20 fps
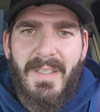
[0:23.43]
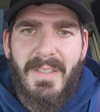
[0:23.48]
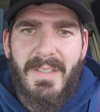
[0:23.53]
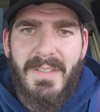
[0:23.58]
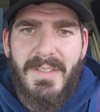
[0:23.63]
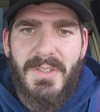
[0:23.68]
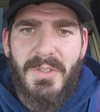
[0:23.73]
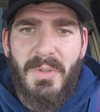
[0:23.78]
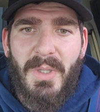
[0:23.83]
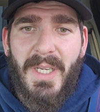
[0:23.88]

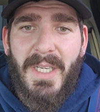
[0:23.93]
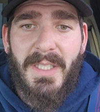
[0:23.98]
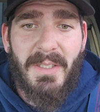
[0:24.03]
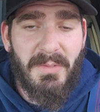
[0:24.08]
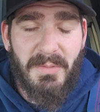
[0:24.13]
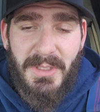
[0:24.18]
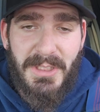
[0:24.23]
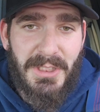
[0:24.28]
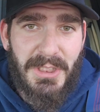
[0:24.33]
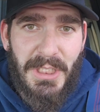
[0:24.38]
So I
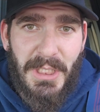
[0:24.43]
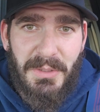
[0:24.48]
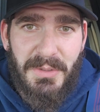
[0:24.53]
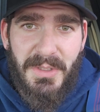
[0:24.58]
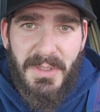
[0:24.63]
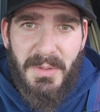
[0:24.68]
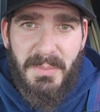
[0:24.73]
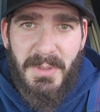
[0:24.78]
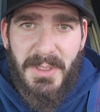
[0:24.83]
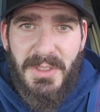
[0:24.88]
reached out
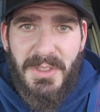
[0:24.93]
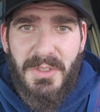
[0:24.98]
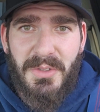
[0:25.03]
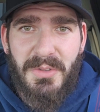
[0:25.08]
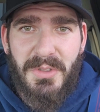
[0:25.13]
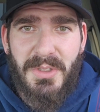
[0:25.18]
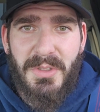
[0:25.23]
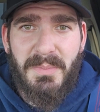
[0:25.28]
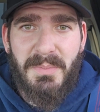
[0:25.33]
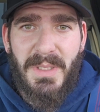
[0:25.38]
to them on
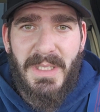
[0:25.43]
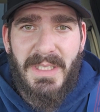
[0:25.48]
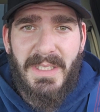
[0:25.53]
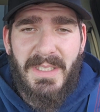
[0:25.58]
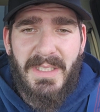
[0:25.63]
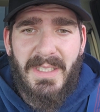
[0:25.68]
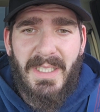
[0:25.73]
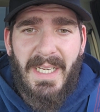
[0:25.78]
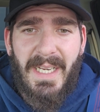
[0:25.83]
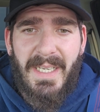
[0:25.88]
social
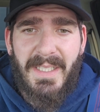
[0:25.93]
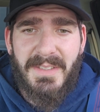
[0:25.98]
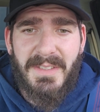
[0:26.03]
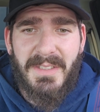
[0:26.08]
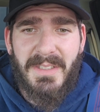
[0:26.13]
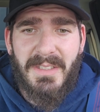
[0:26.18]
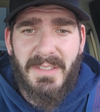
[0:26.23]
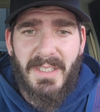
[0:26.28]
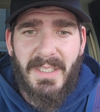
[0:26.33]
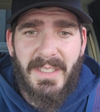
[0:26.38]
media
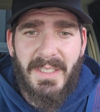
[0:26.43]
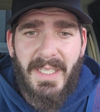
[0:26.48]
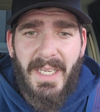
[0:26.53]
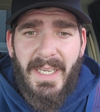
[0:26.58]
asking like,